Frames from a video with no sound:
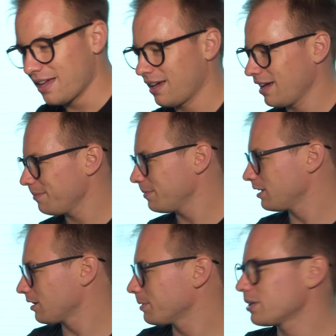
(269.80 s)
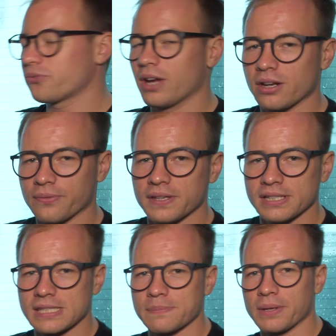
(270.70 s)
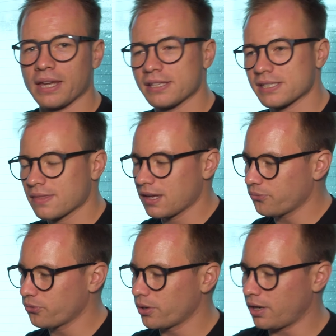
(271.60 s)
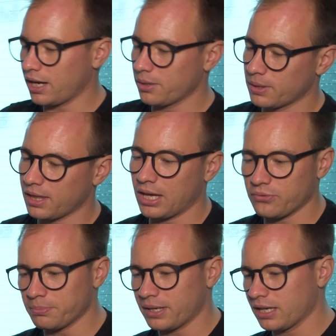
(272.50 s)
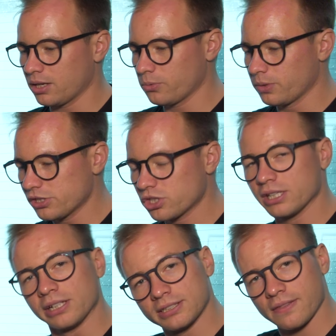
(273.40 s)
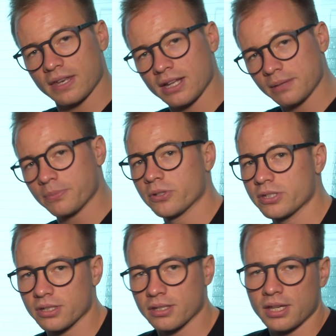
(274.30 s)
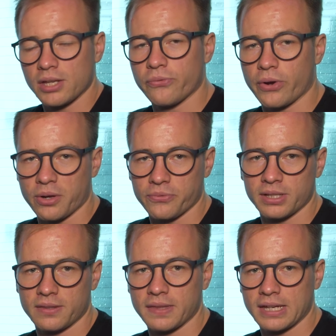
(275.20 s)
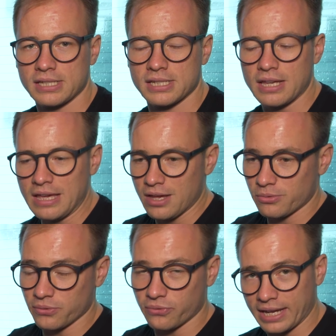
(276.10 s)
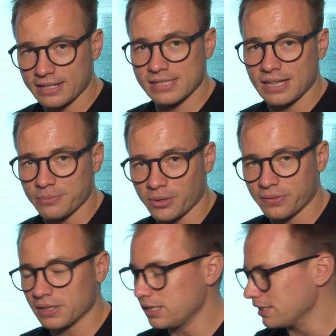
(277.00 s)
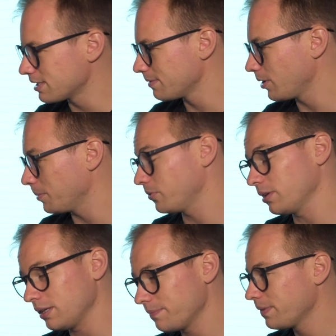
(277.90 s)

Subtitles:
I'm a little bit afraid of this, but therefore I will have my windshield that I'll put in front of it that reflects some of the heat, hopefully.